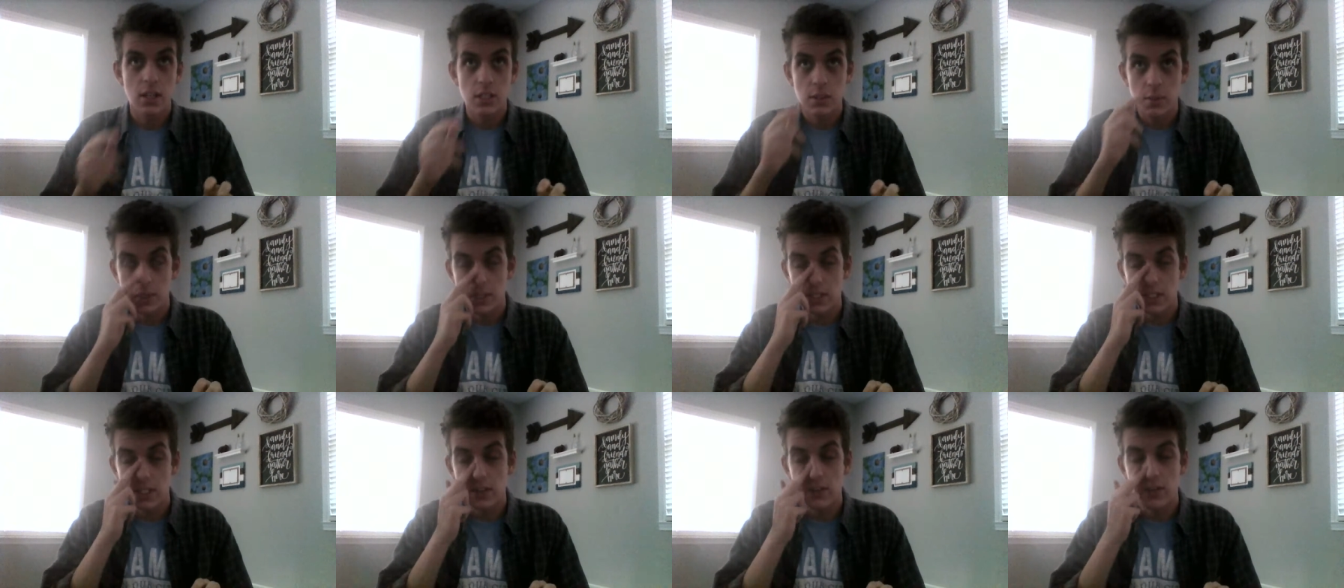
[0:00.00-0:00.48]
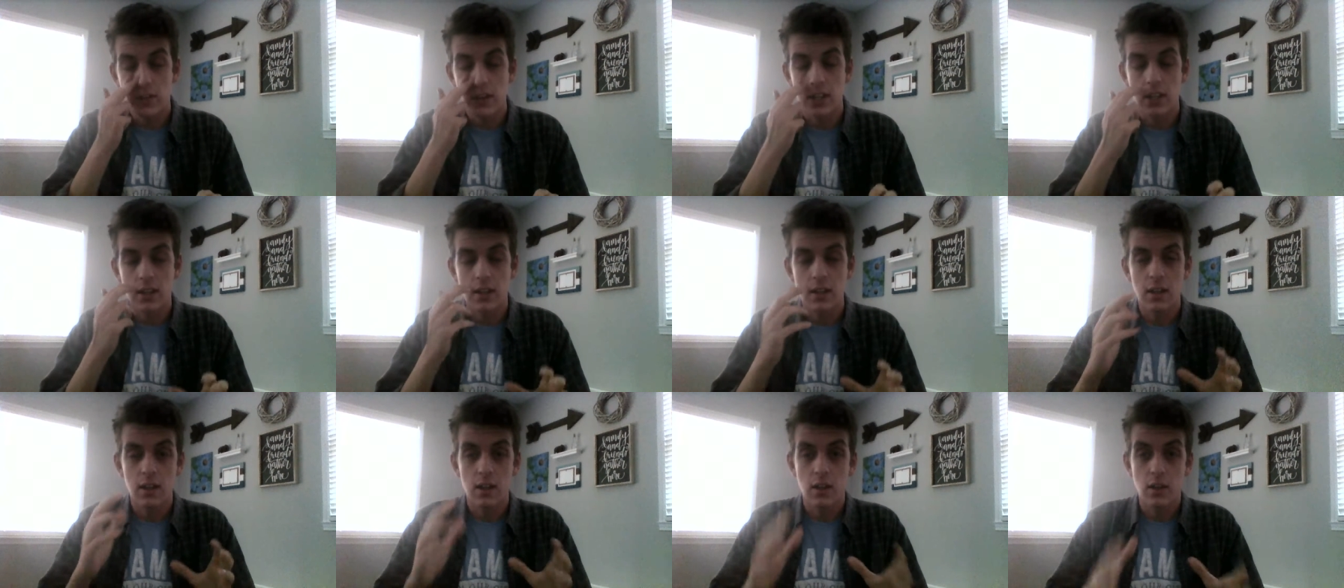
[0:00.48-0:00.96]

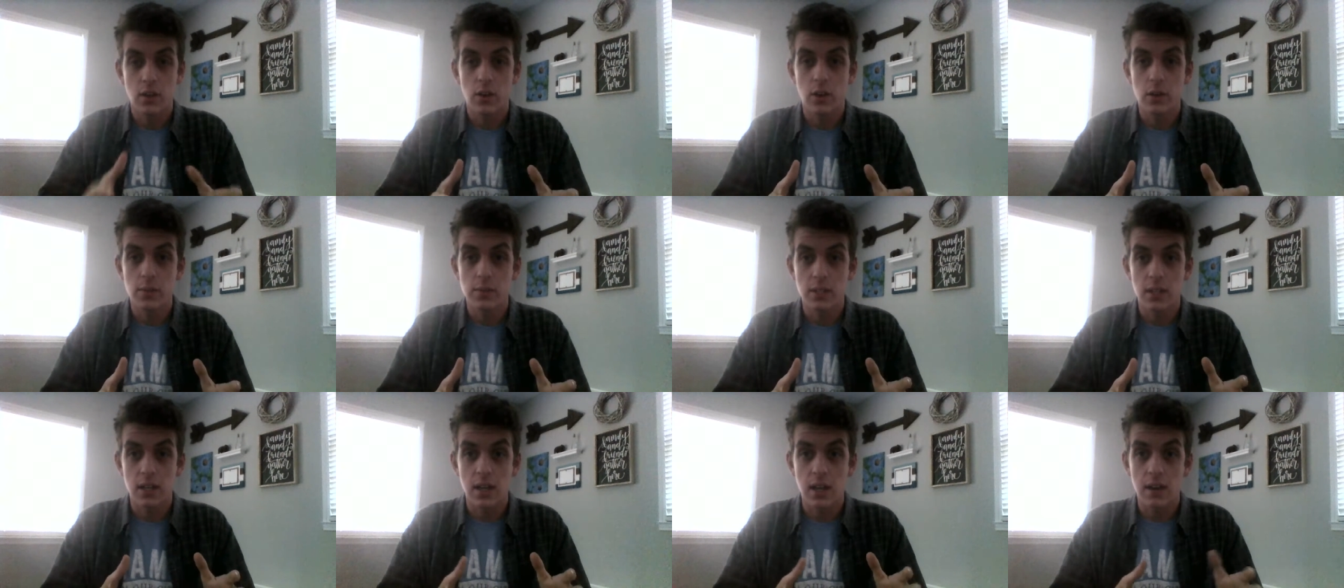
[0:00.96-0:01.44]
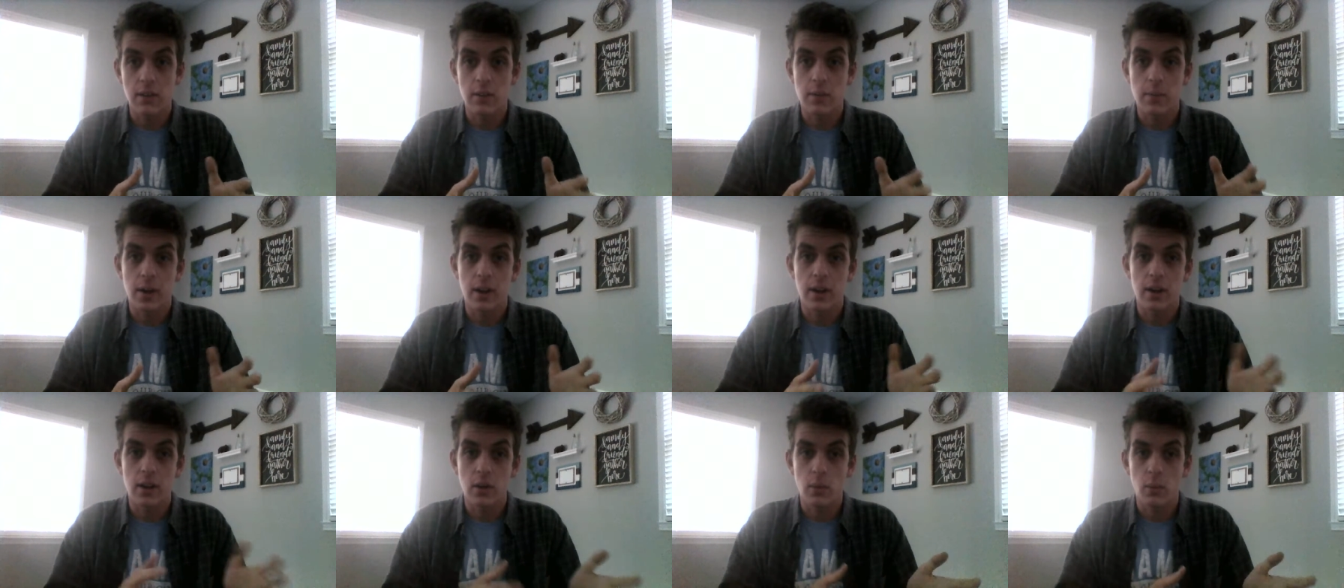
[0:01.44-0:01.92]
specific groups that Native
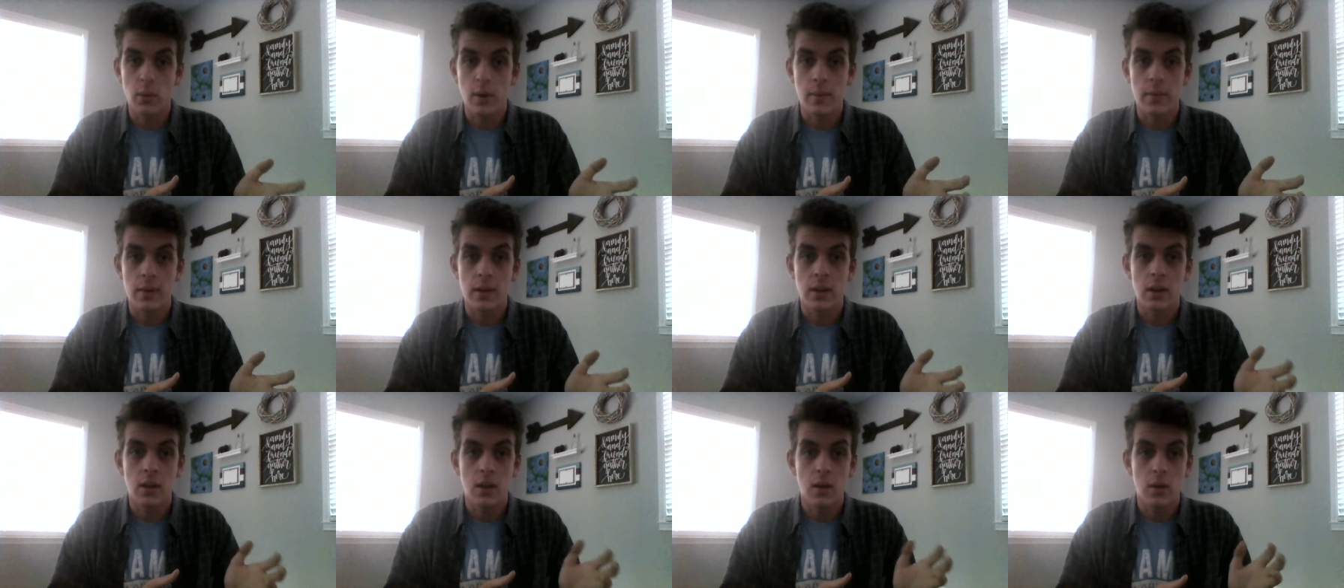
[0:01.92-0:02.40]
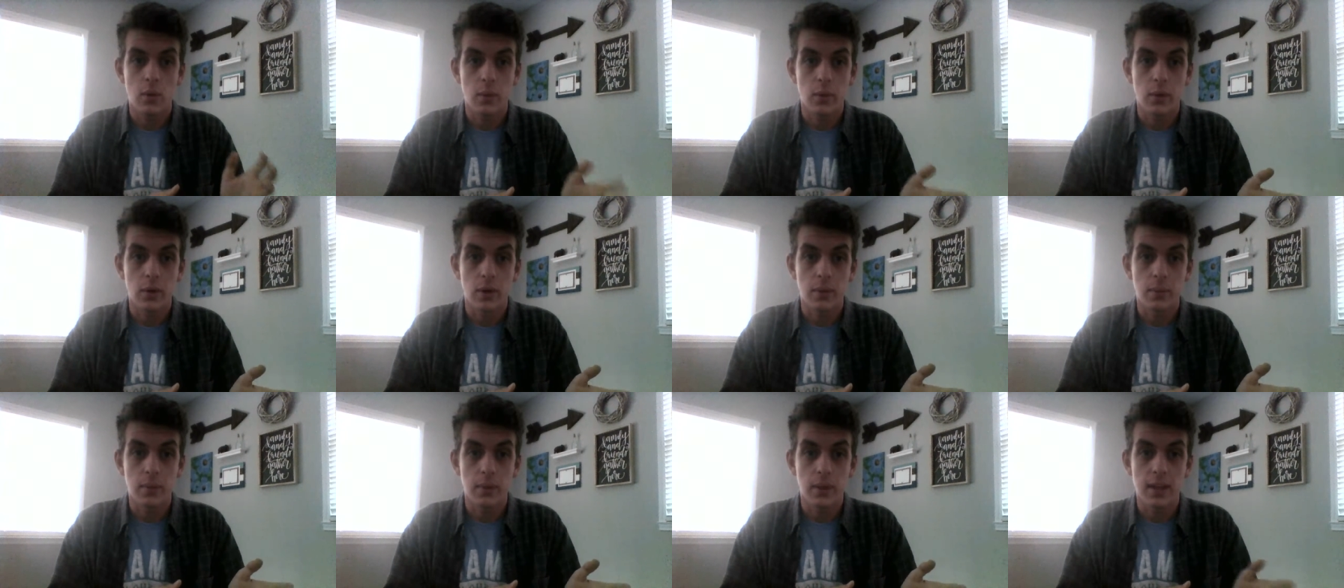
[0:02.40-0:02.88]
American women
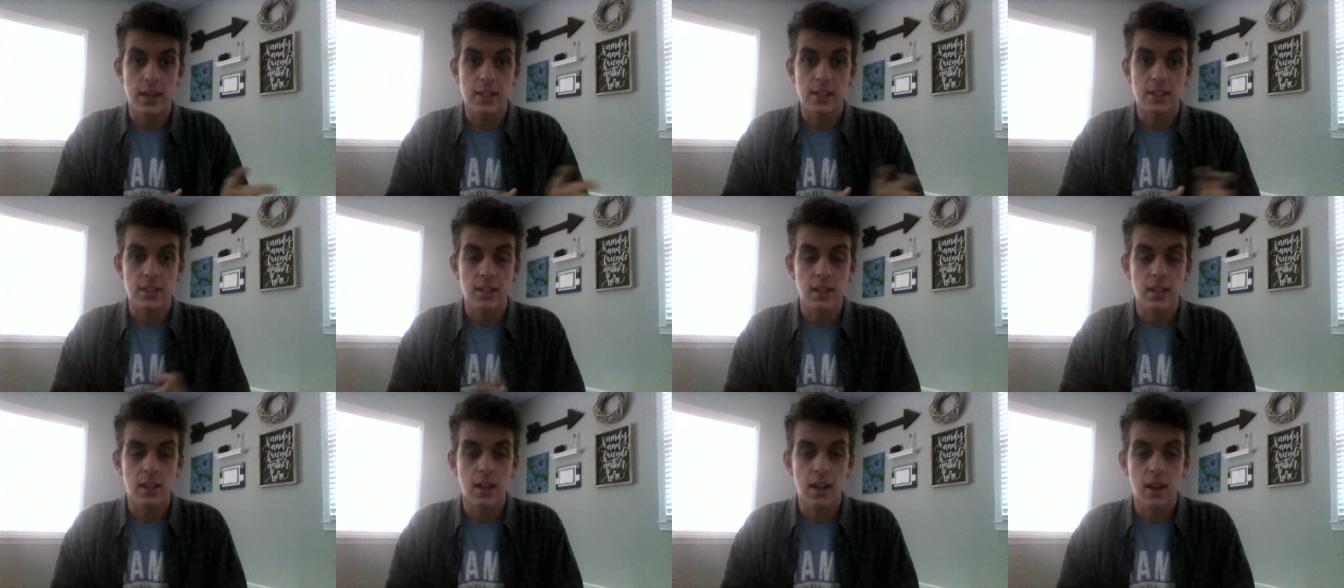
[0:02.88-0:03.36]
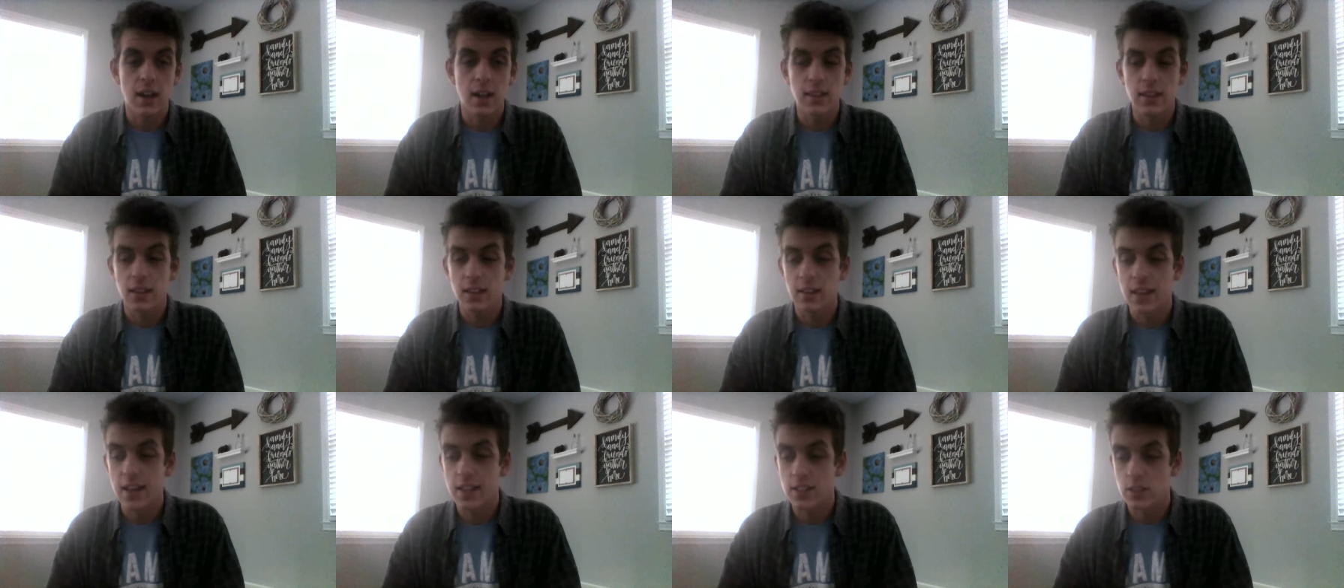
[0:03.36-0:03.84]
were placed in. And I
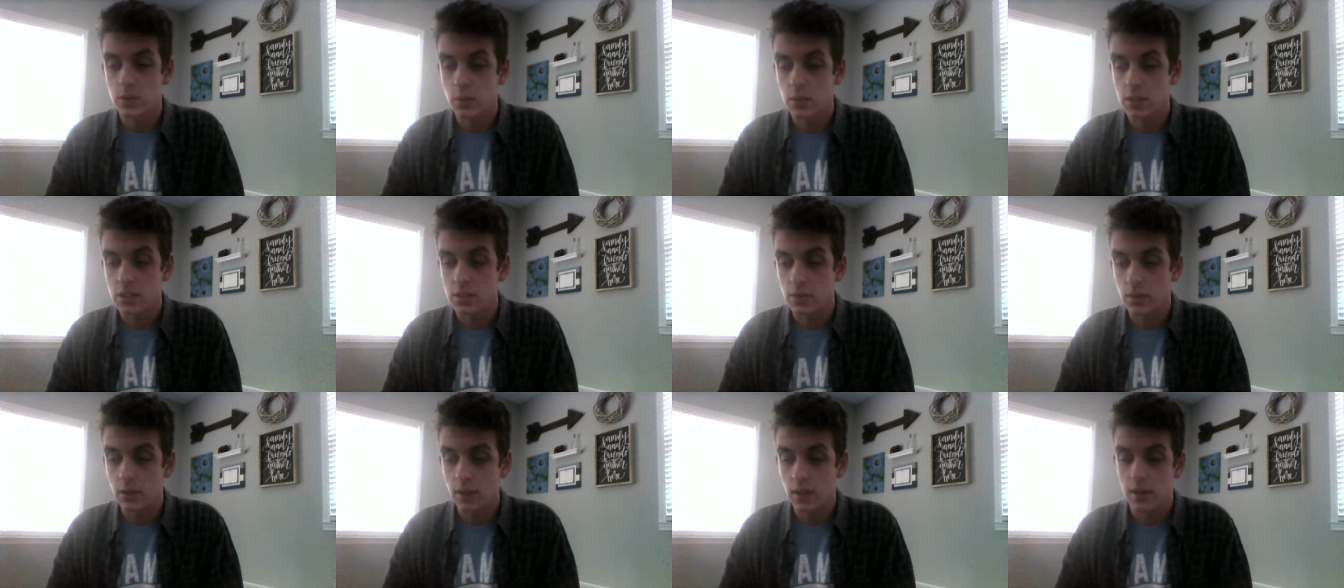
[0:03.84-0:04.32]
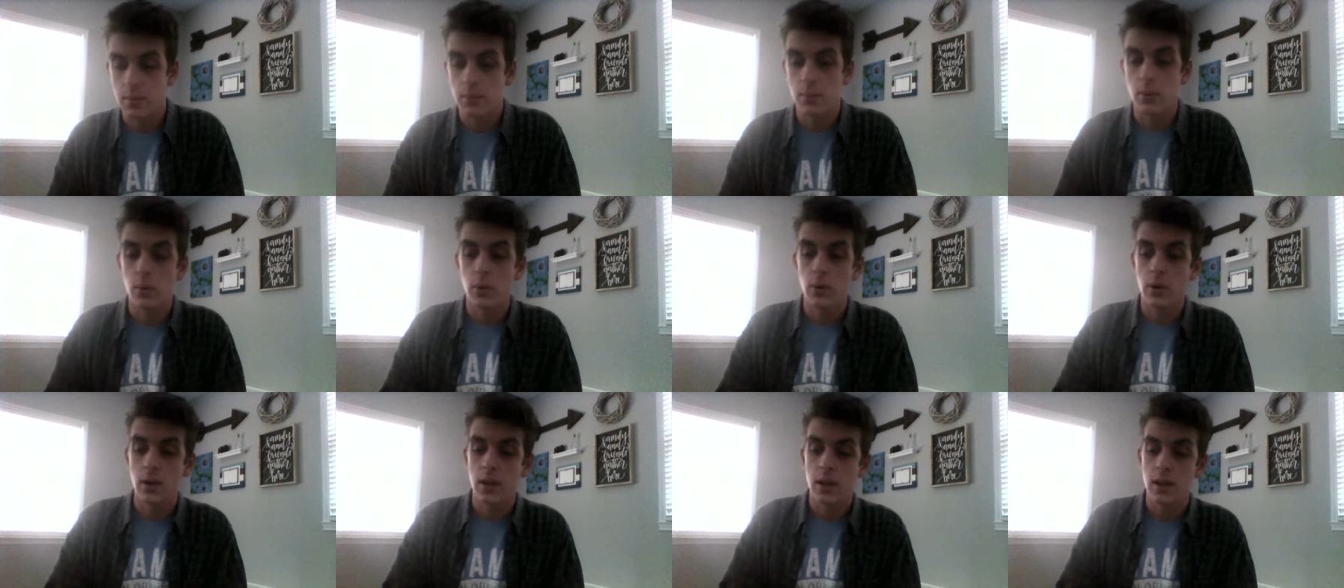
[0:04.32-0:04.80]
think that's what's really
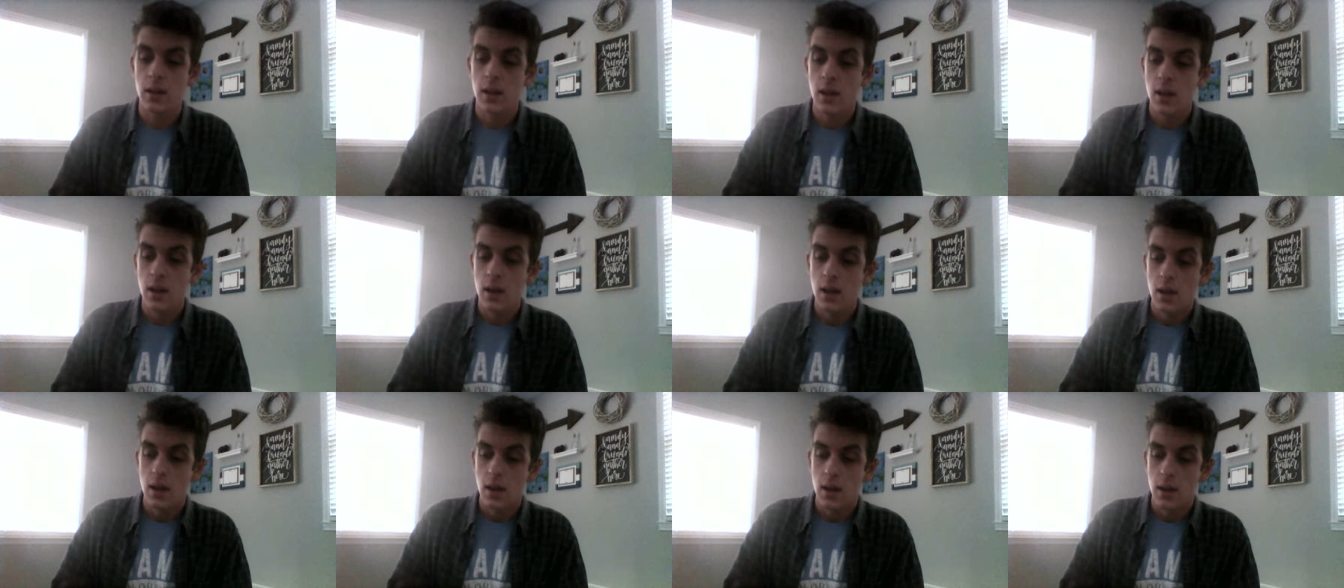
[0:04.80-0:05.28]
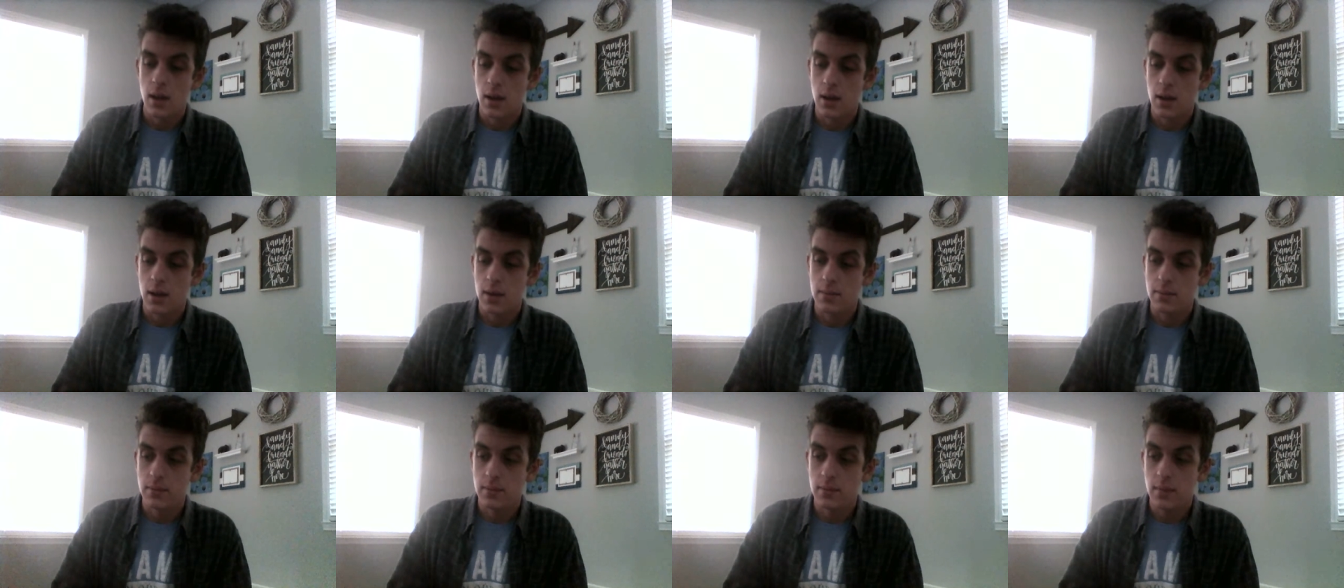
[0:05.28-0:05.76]
important
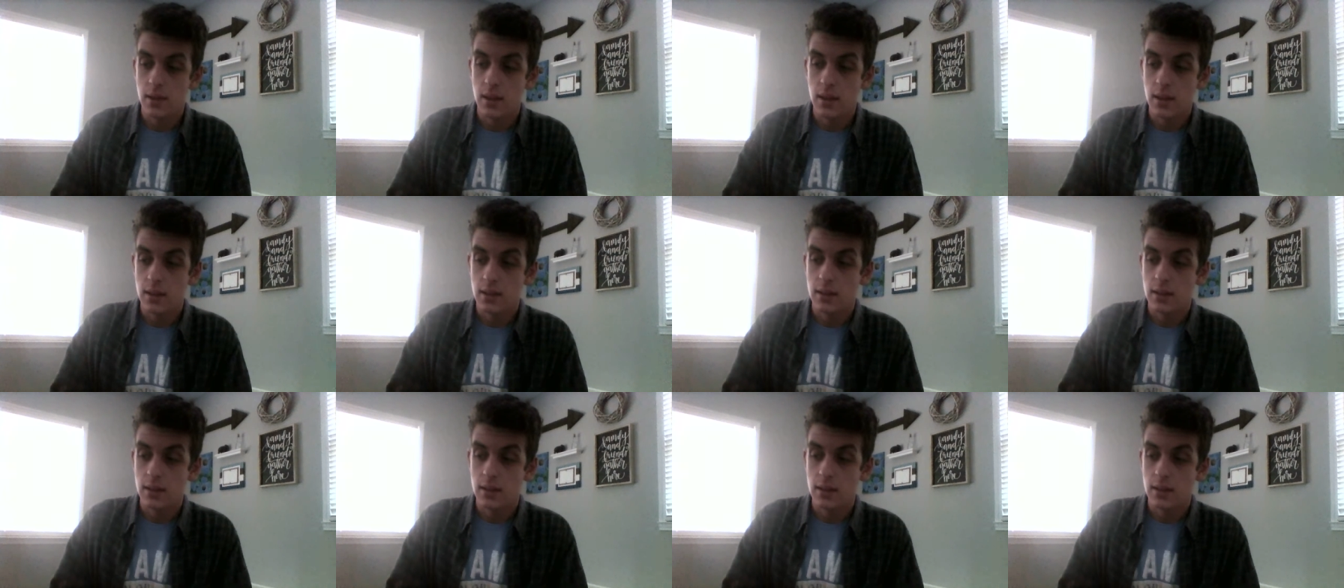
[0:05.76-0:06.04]
um,